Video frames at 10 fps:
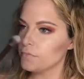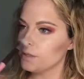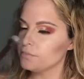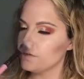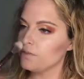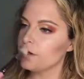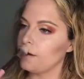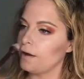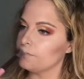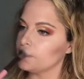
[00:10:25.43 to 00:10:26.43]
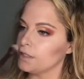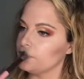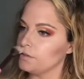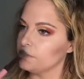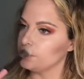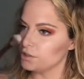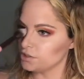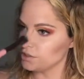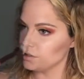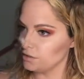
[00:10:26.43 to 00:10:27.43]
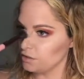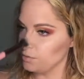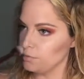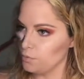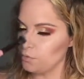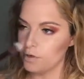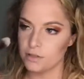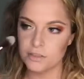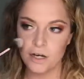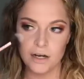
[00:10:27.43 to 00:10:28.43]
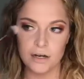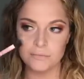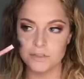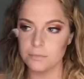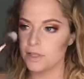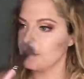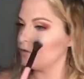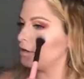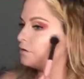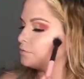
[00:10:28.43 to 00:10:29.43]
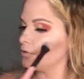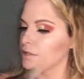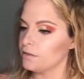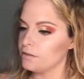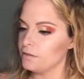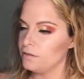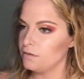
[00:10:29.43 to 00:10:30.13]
I'm definitely going to have to give these brushes a little bit more time to play around with